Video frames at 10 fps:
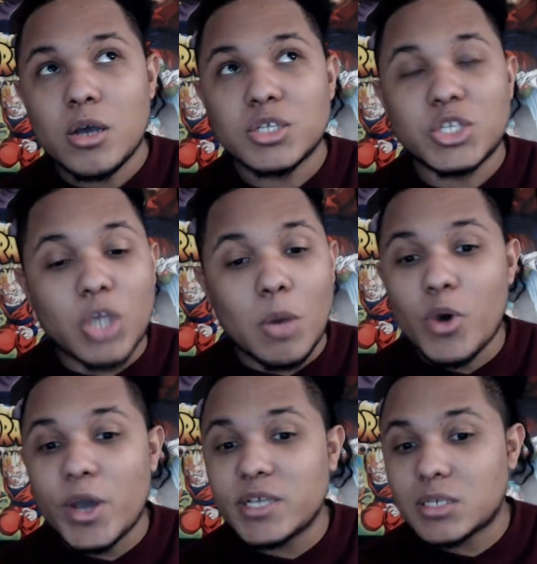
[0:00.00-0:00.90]

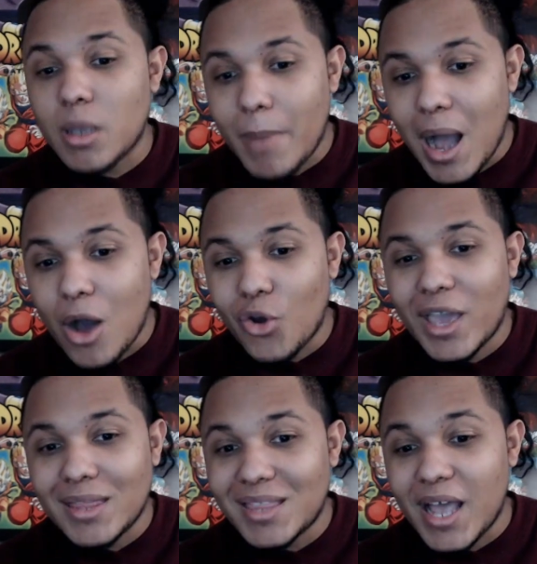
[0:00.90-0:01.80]
somehow
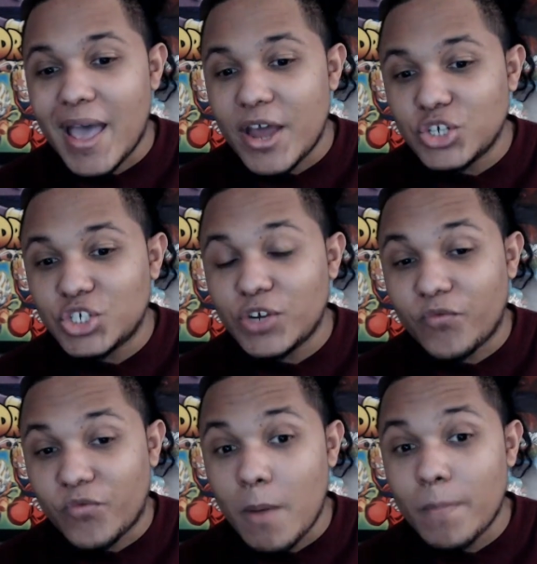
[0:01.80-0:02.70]
get the energy
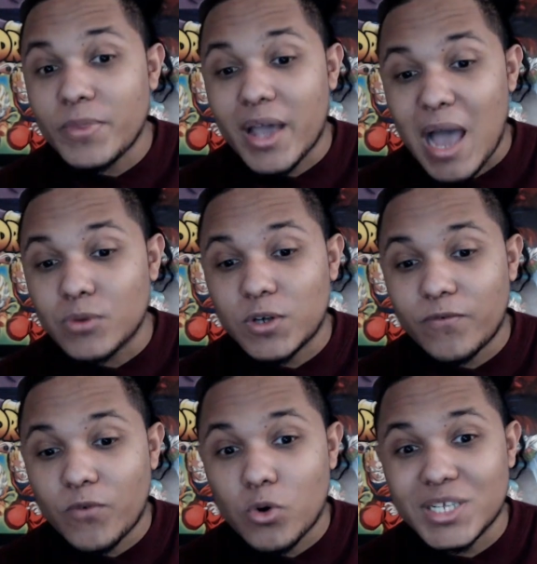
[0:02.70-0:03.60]
from the counter
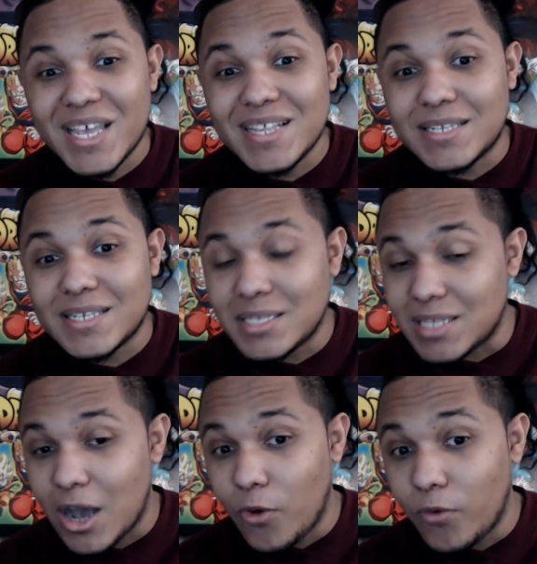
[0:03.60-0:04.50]
force
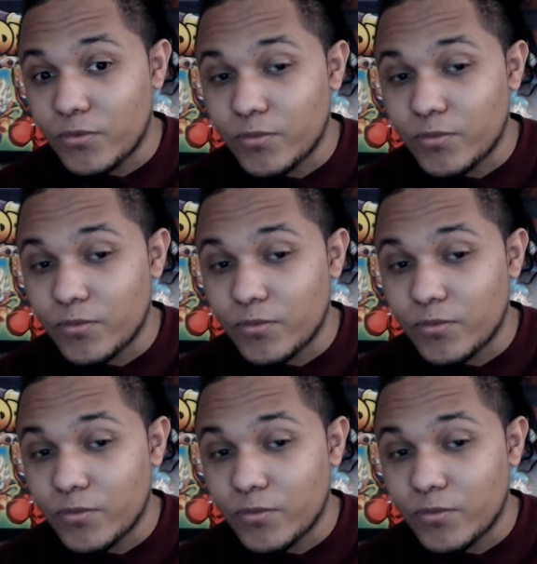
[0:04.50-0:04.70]
itself.